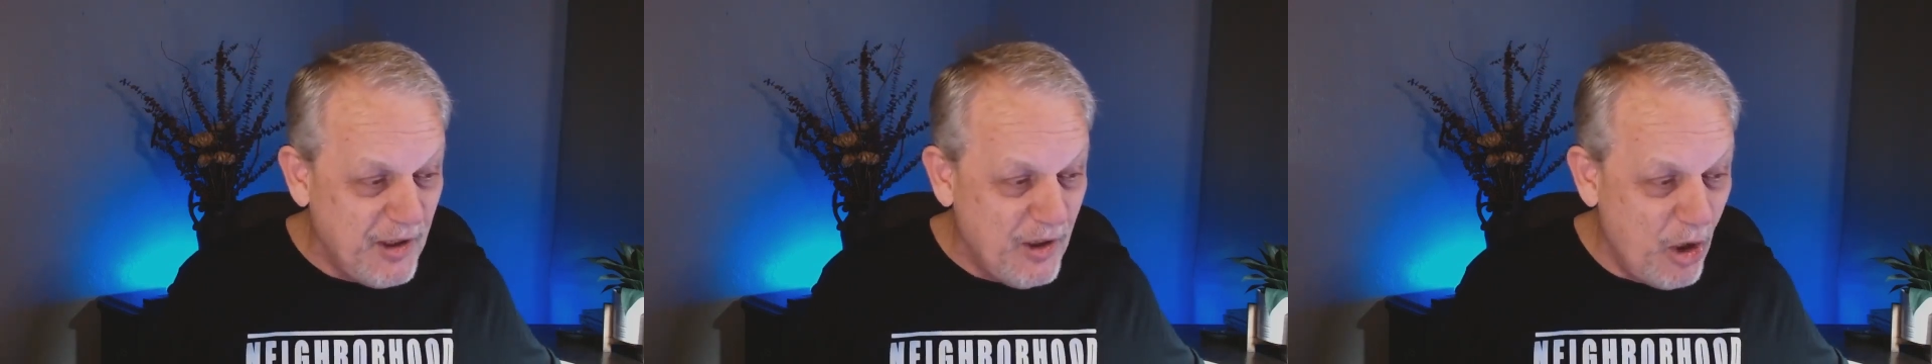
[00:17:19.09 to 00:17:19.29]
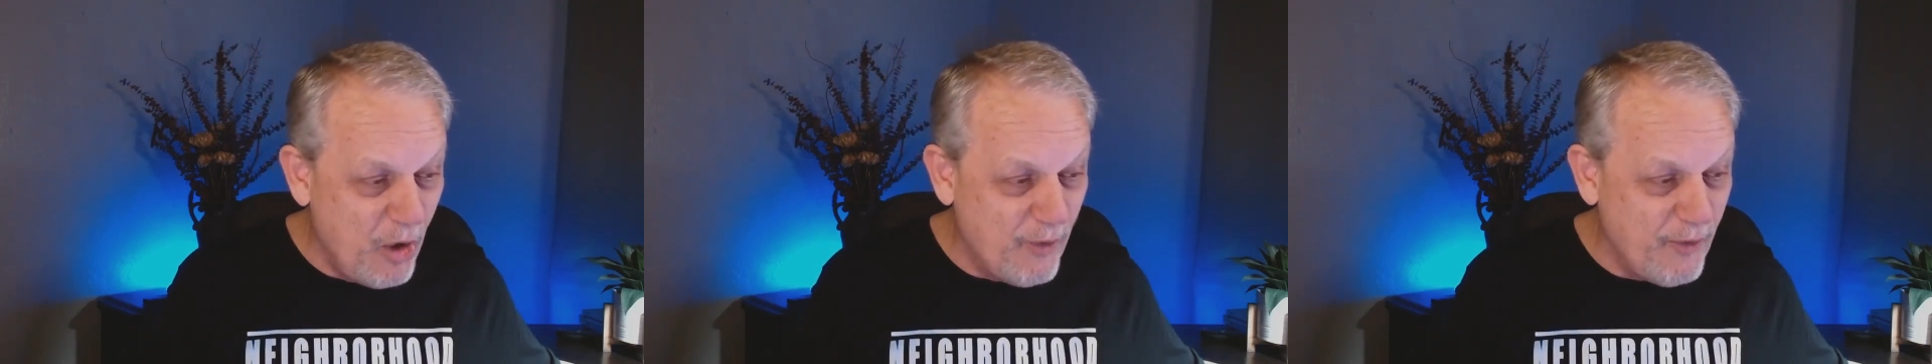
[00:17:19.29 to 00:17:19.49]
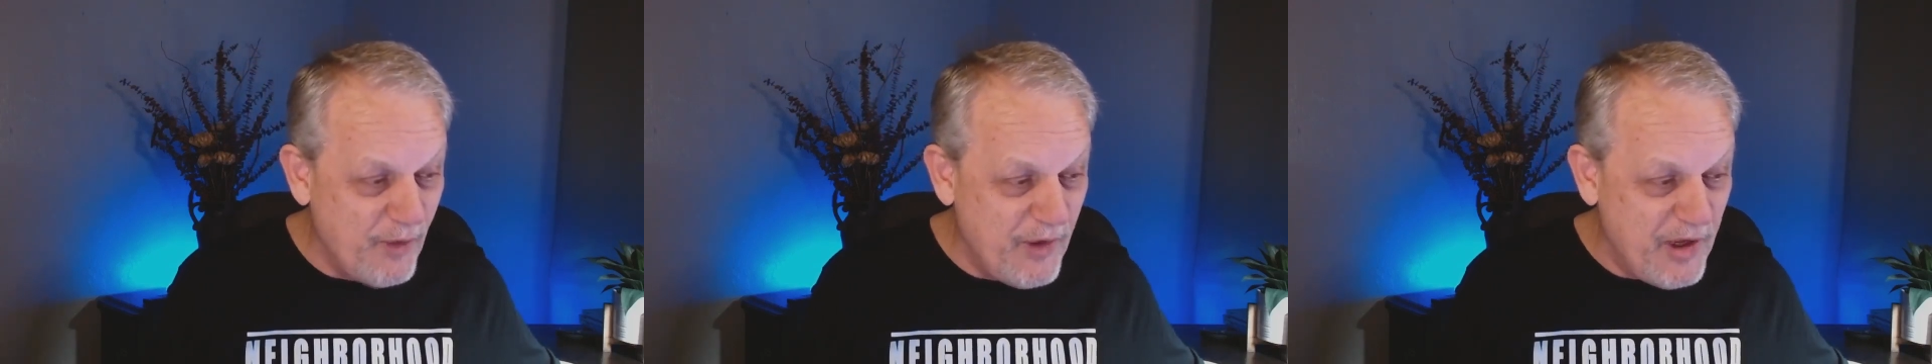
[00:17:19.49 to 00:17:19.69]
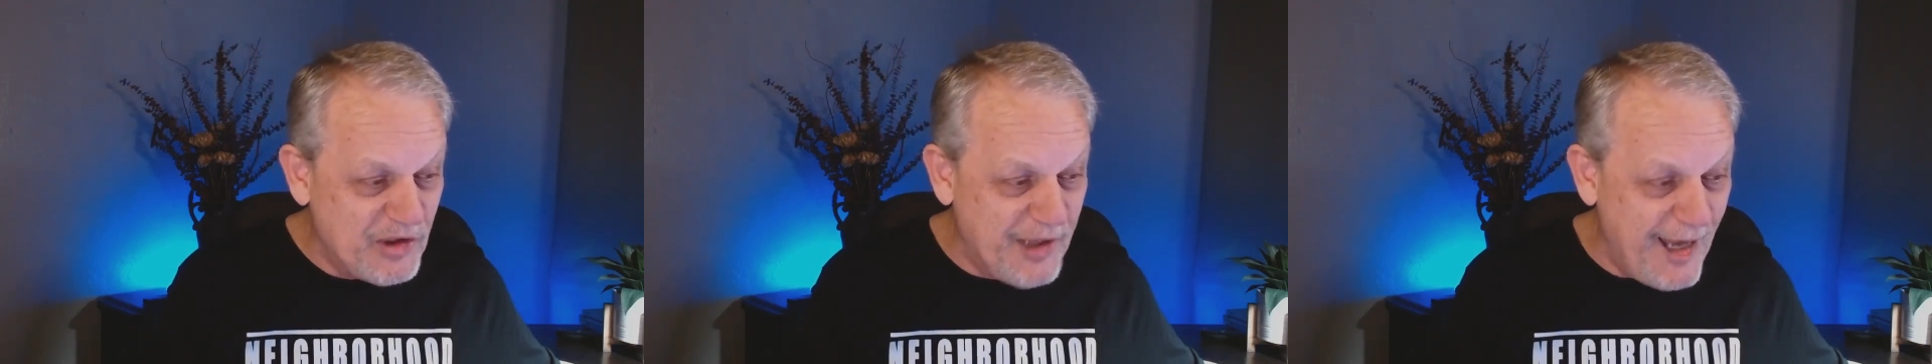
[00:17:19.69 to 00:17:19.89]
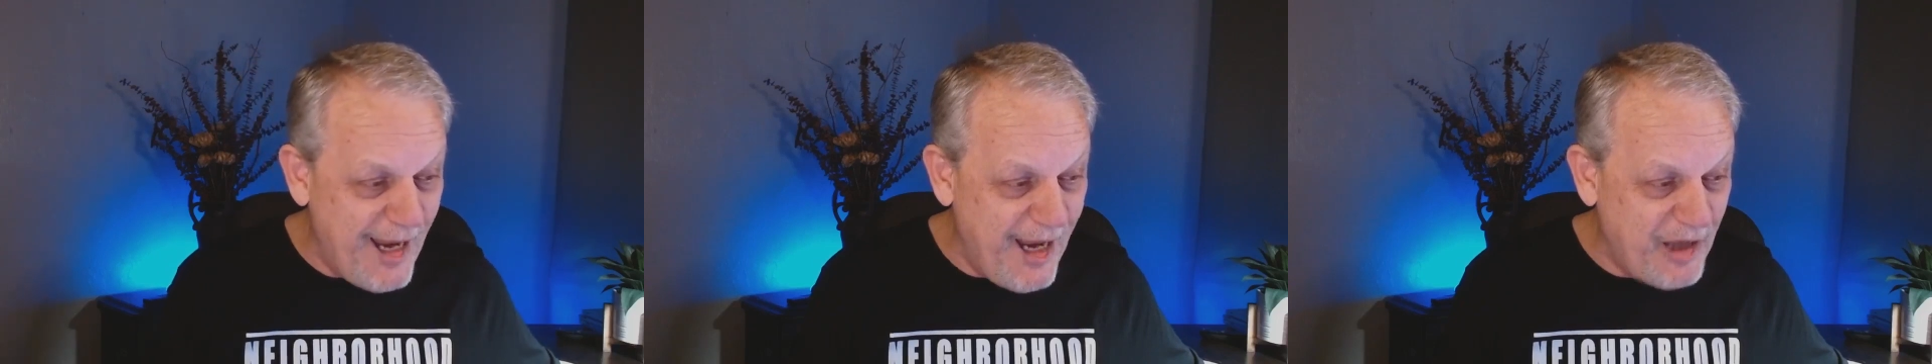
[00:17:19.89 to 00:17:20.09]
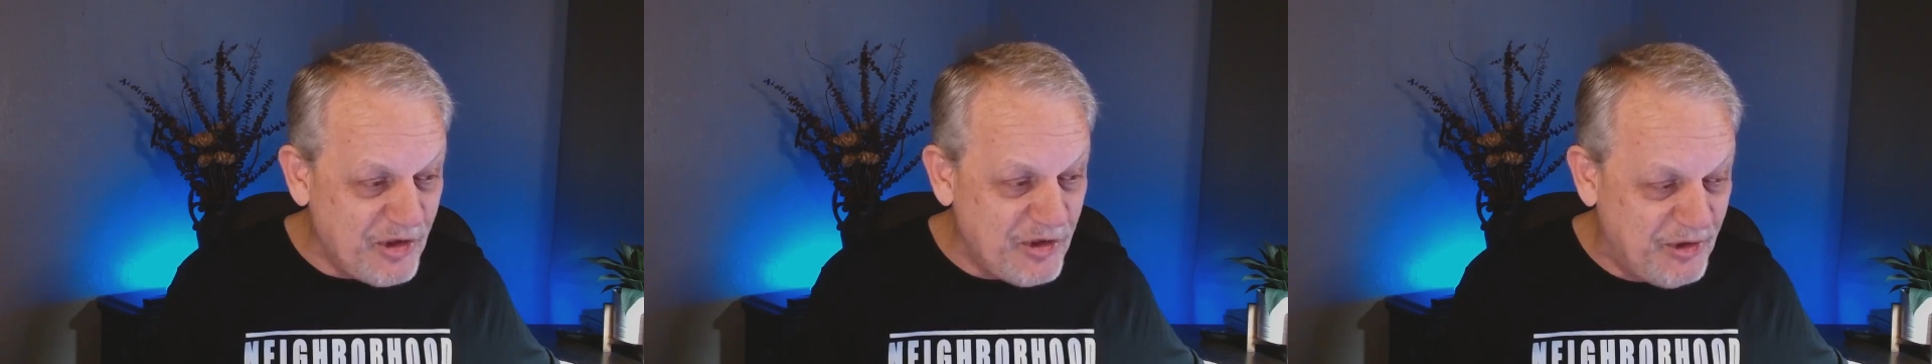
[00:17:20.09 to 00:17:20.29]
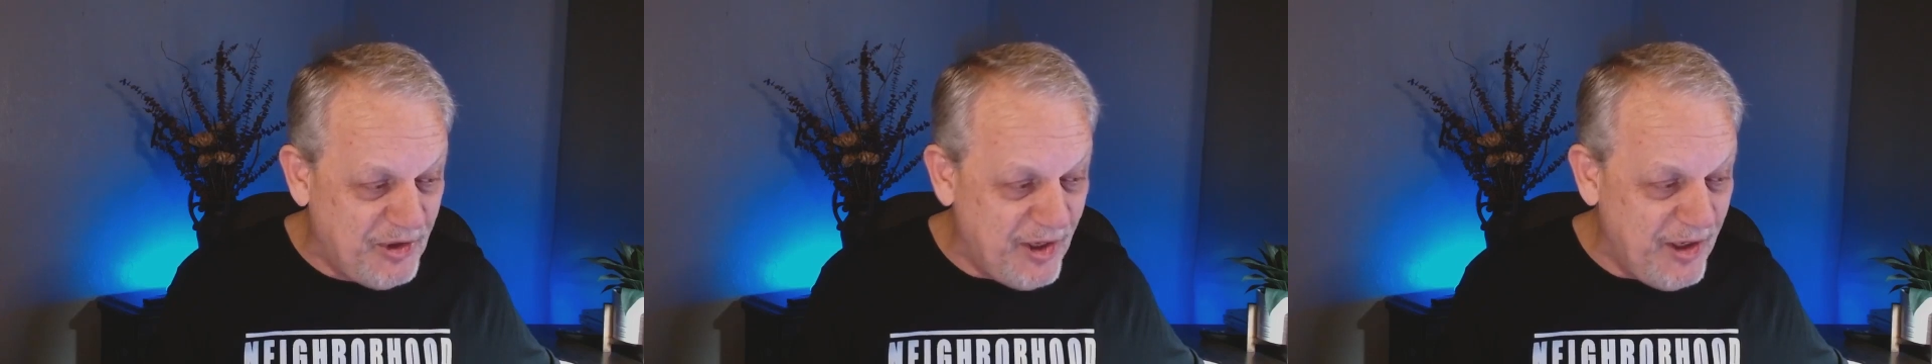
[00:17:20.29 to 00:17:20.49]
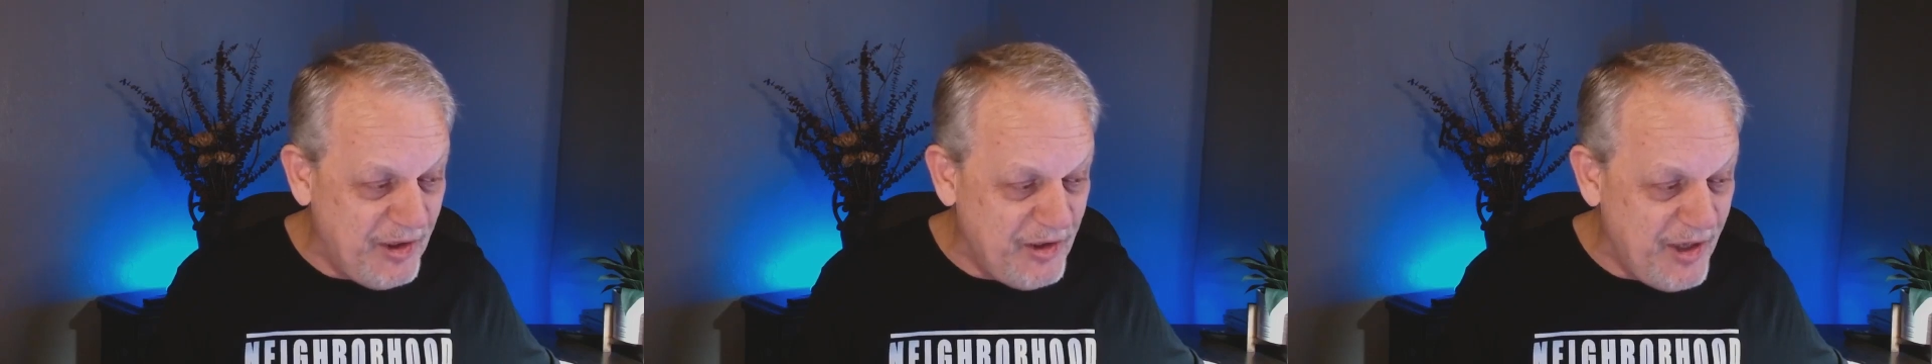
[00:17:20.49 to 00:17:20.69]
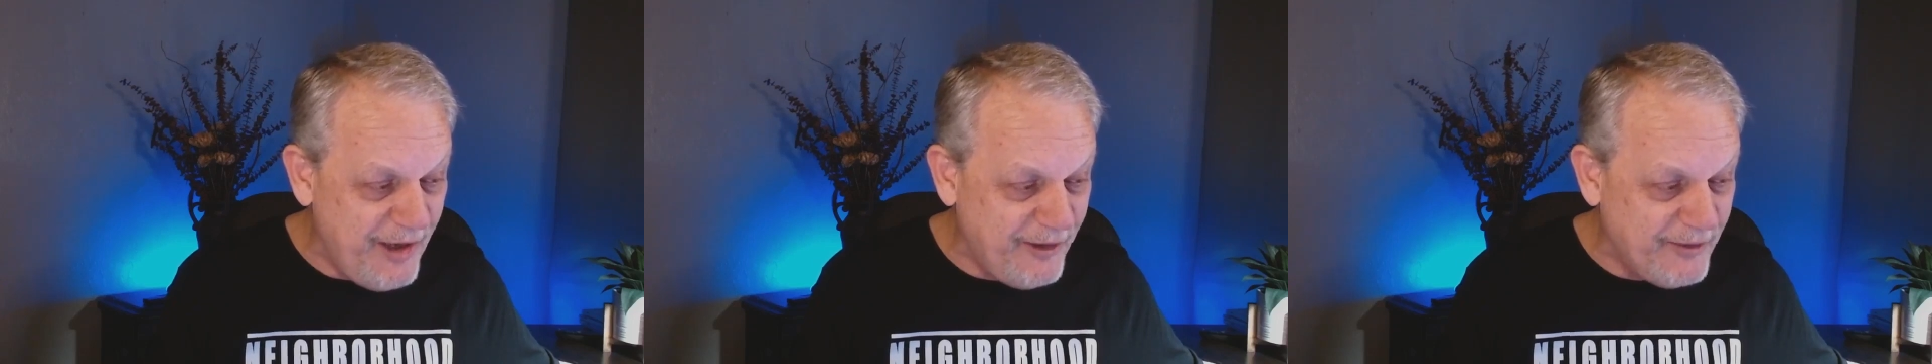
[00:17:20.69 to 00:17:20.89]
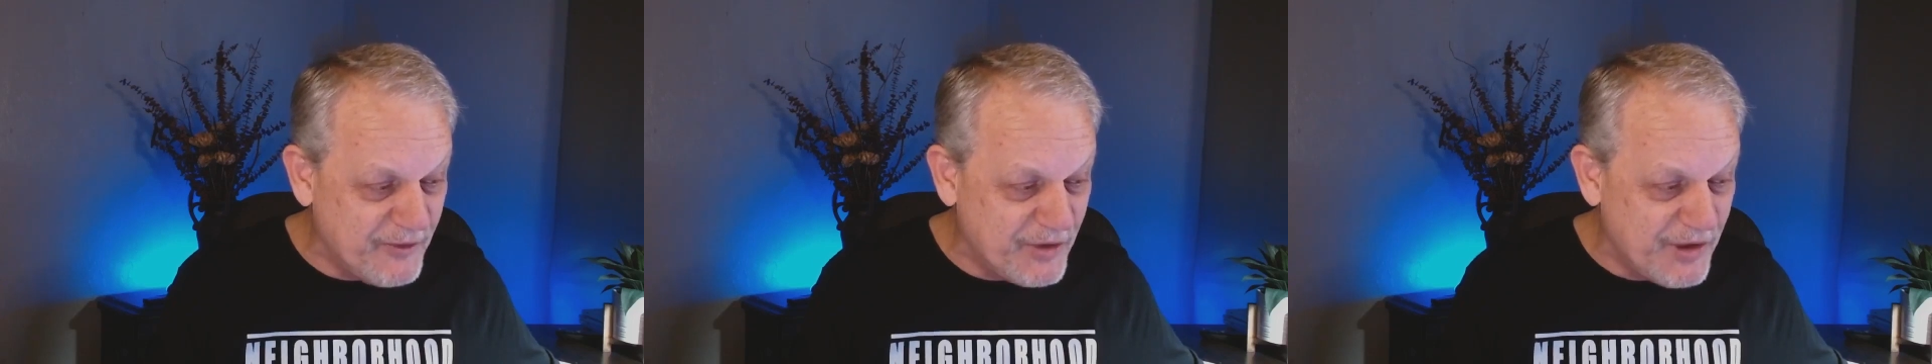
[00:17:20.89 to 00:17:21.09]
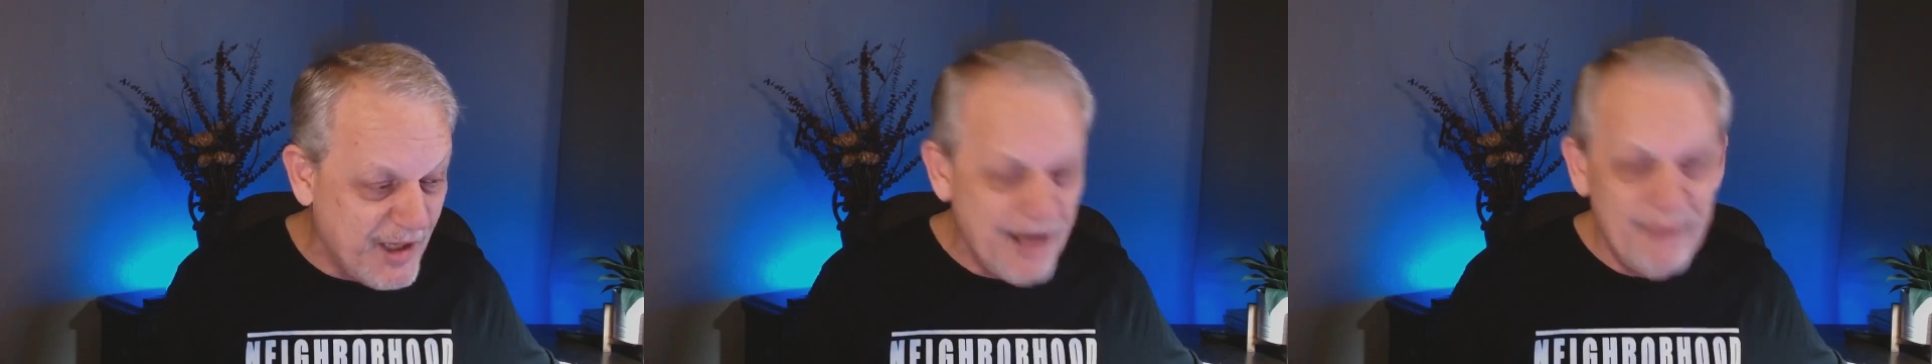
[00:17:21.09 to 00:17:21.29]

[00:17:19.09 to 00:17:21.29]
over these last 10 years.